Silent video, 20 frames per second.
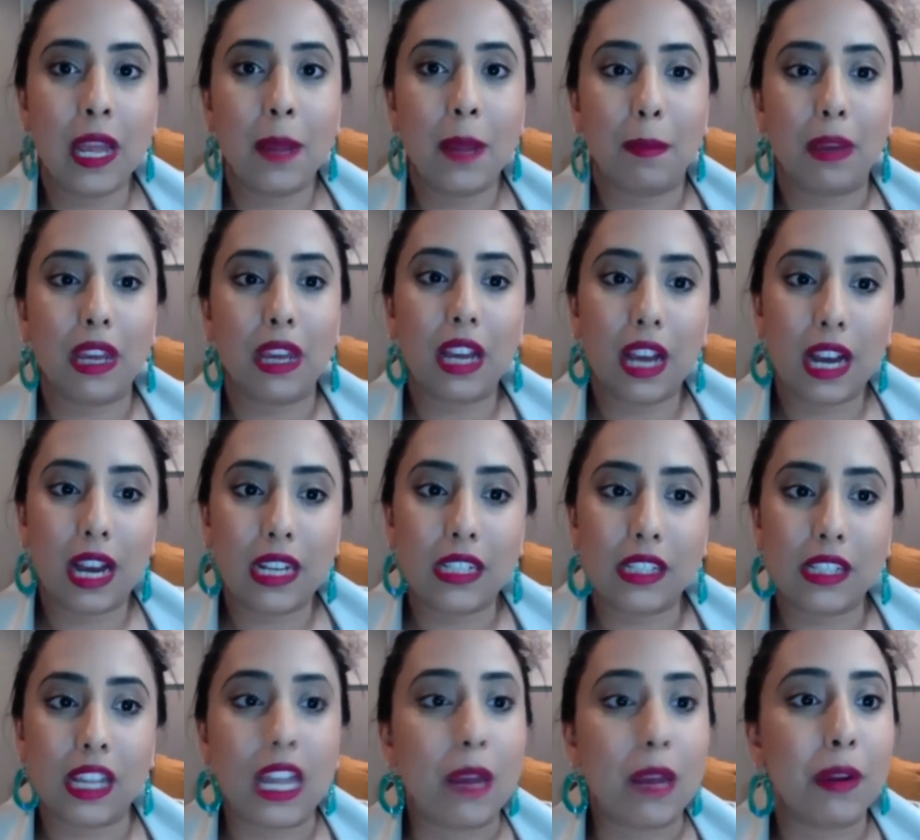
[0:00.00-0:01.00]
Because
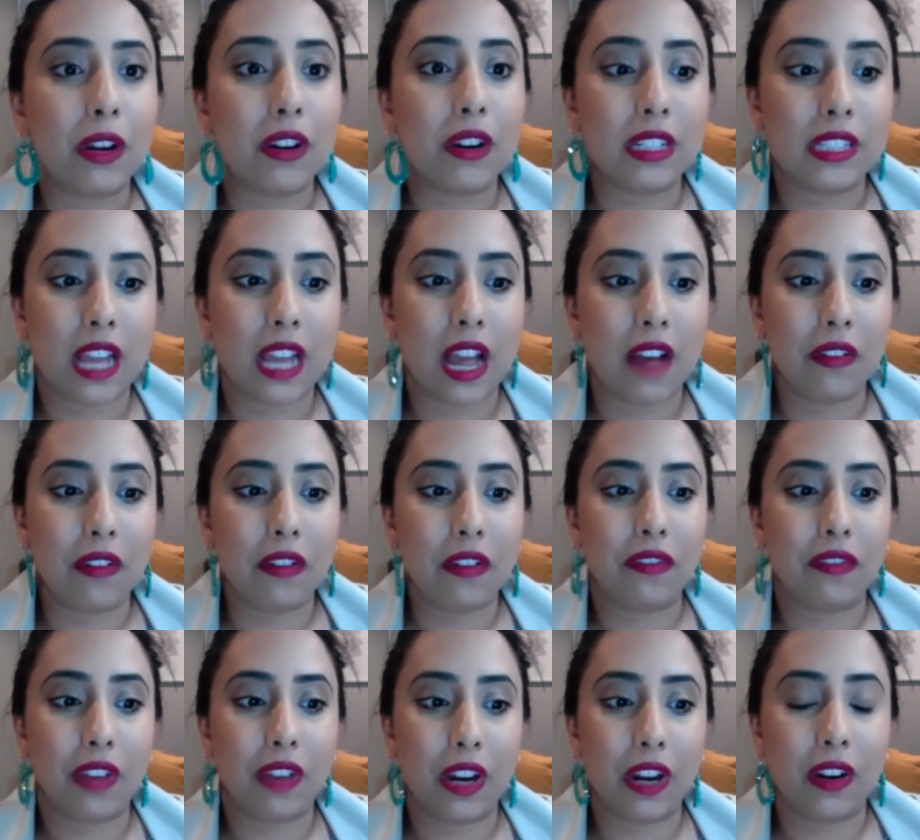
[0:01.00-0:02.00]
immigrants have a
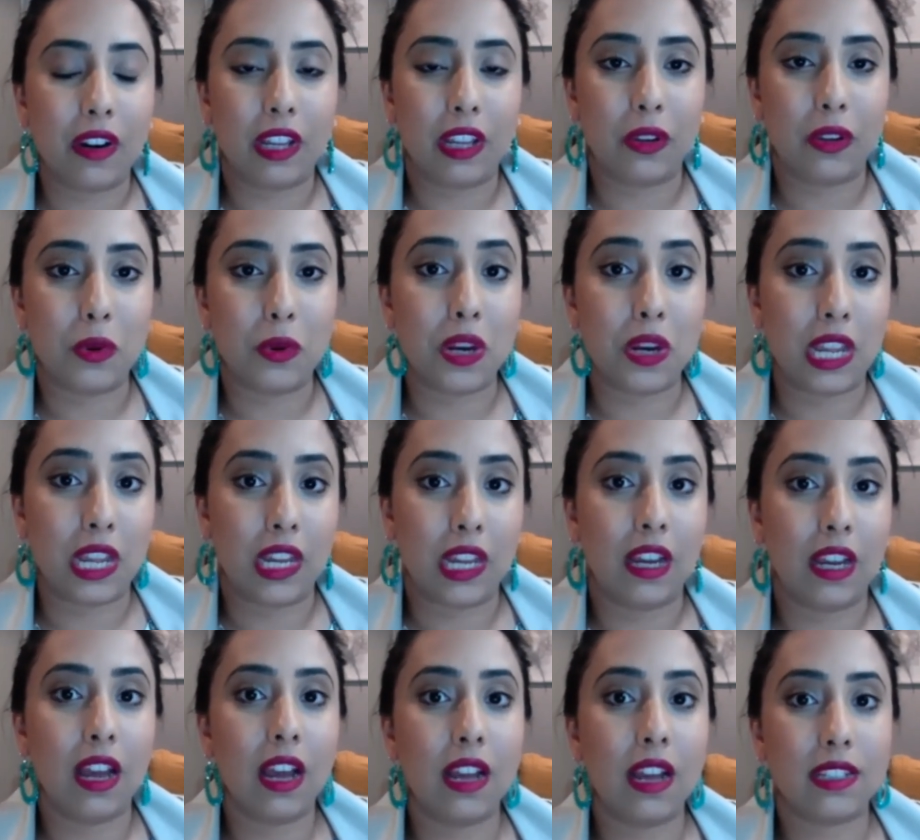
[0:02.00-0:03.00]
very unique
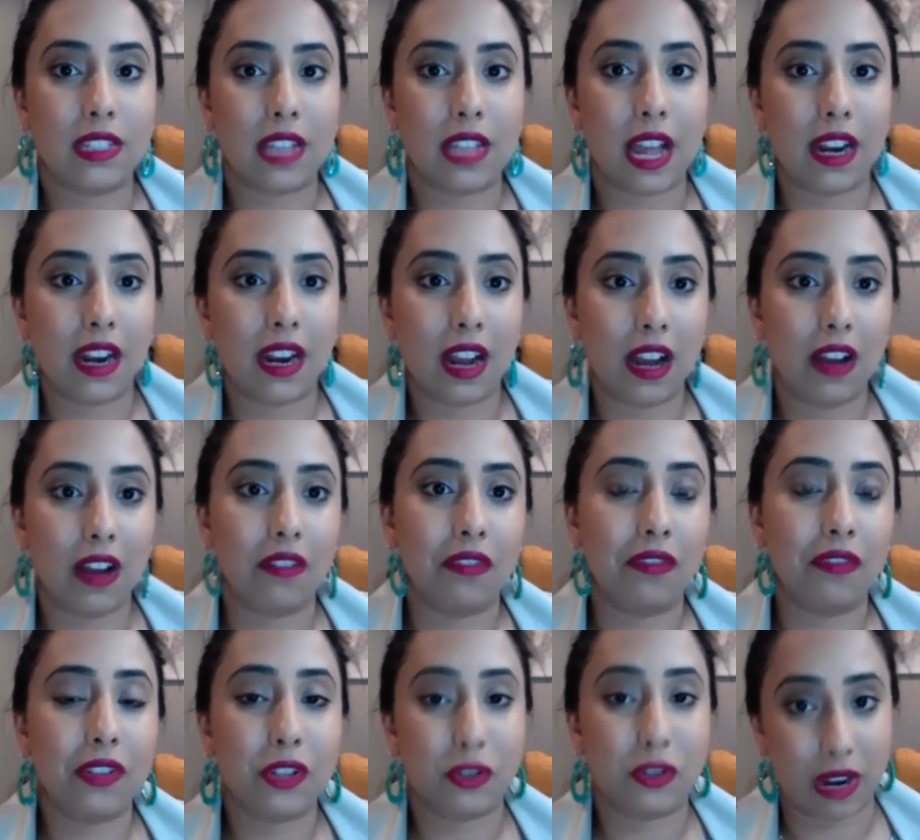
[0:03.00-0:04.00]
set of
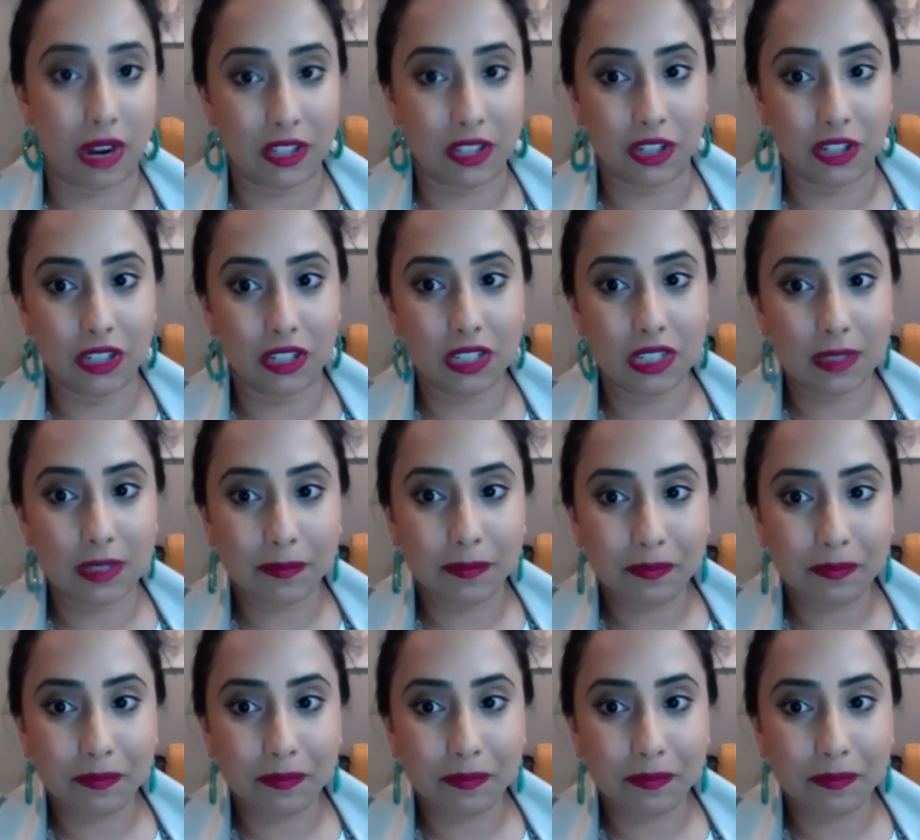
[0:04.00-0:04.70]
stressors.